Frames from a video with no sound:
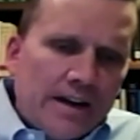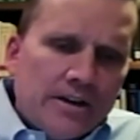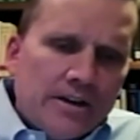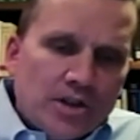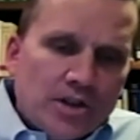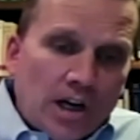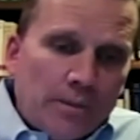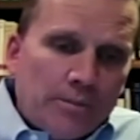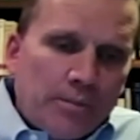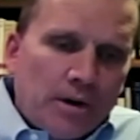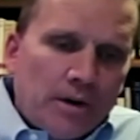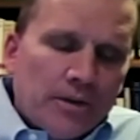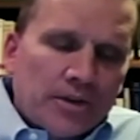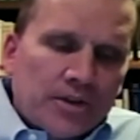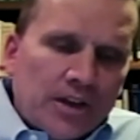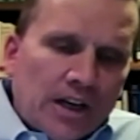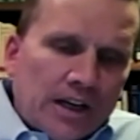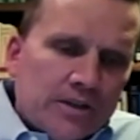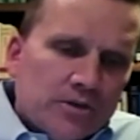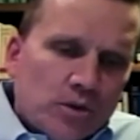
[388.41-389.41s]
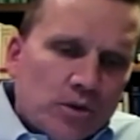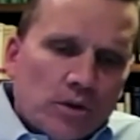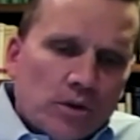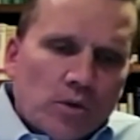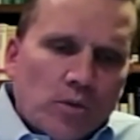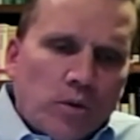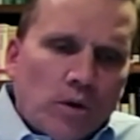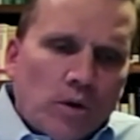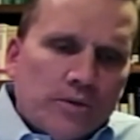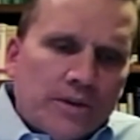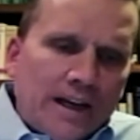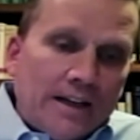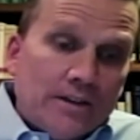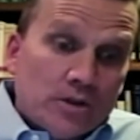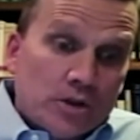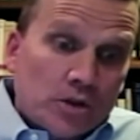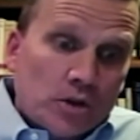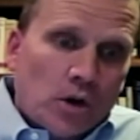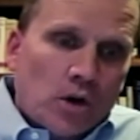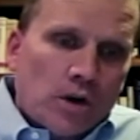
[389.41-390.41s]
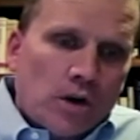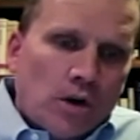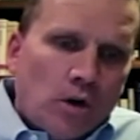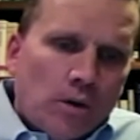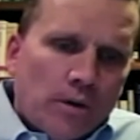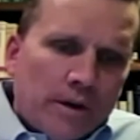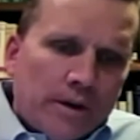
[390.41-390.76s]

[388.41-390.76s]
and then John Paul II is going to quote that and start